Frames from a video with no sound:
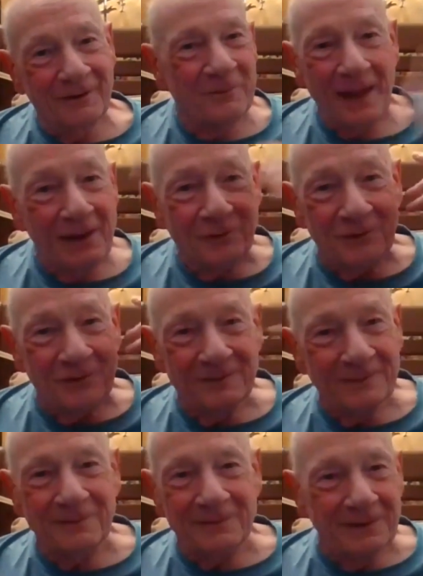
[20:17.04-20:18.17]
That's
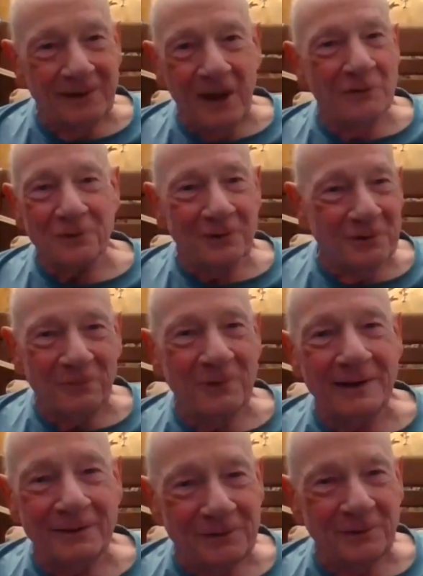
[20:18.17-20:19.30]
the logical
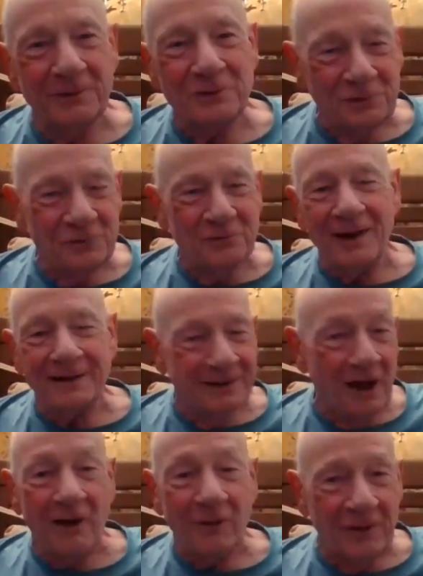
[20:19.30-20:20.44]
way to do it, is you try to
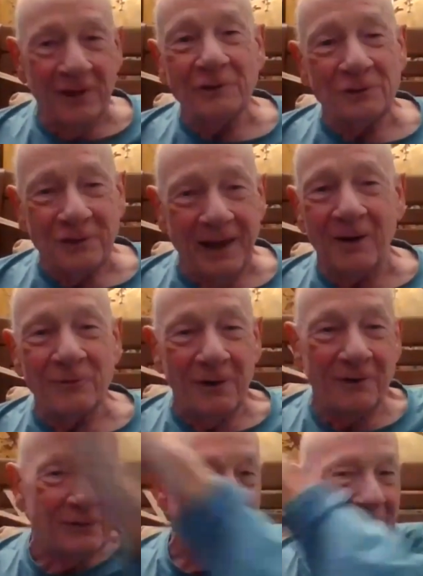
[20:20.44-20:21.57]
knock things down
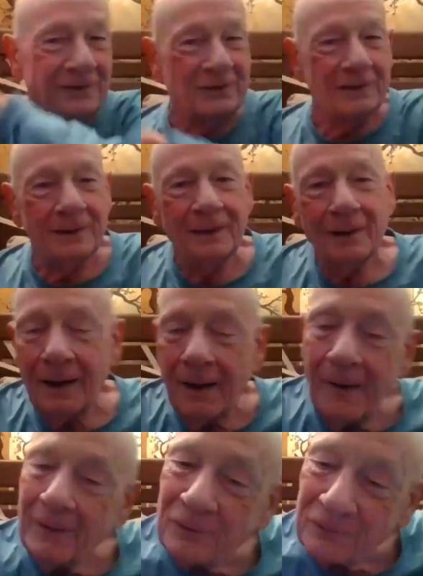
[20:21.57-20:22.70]
rather than to
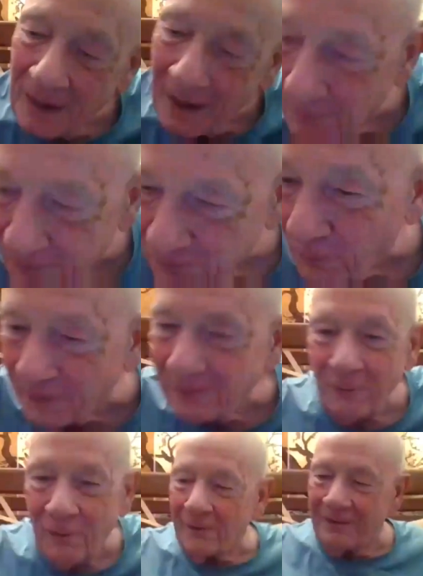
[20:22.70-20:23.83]
establish
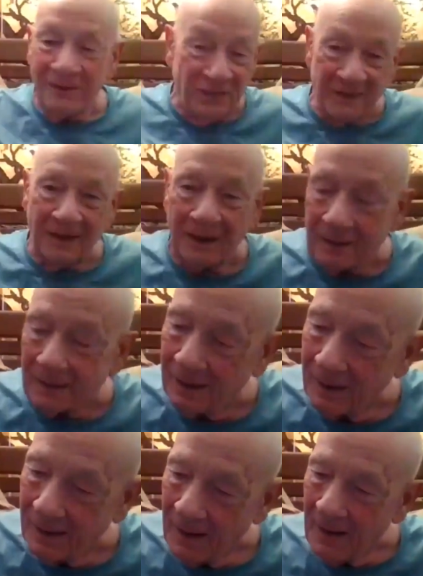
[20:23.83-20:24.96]
what you already think.
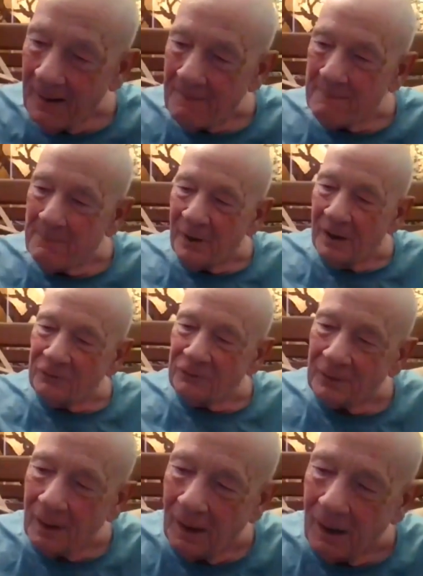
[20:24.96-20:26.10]

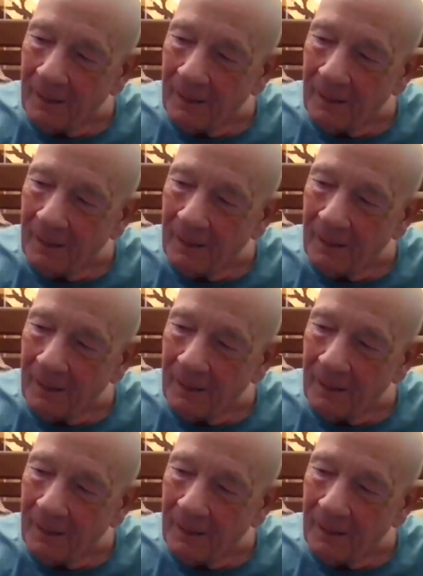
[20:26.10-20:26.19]
But